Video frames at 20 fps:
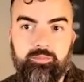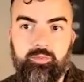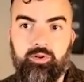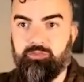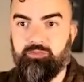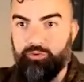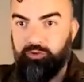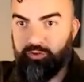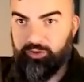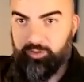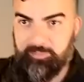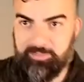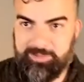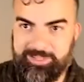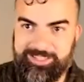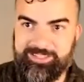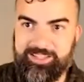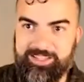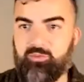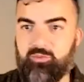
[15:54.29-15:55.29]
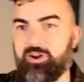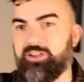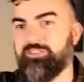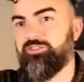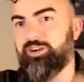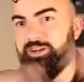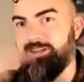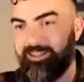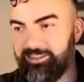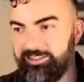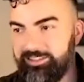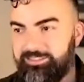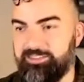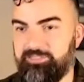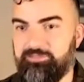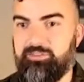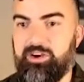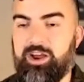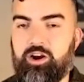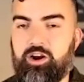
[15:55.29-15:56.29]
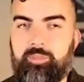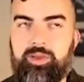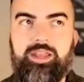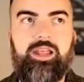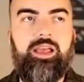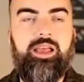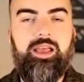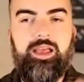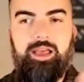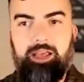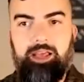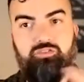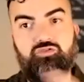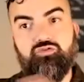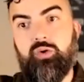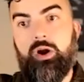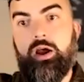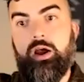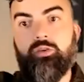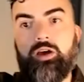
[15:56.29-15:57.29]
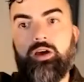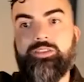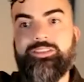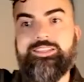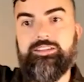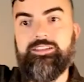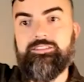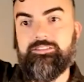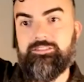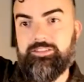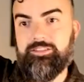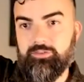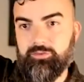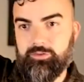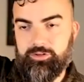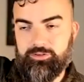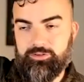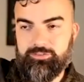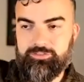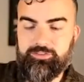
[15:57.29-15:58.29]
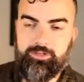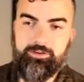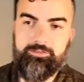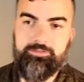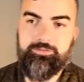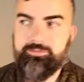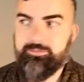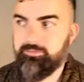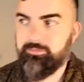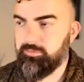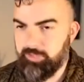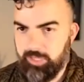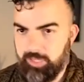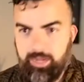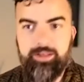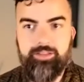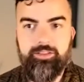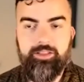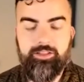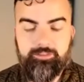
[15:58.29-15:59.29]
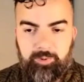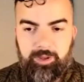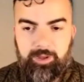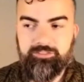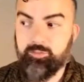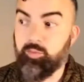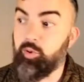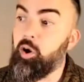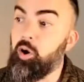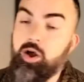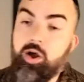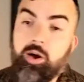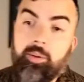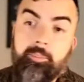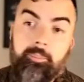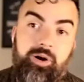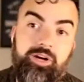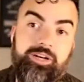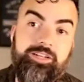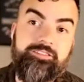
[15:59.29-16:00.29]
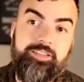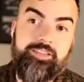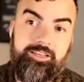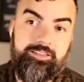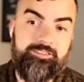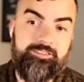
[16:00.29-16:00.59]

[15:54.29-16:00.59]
for you to be in that restaurant in this environment and drown out the exterior stuff? Yeah, that's possible. But it takes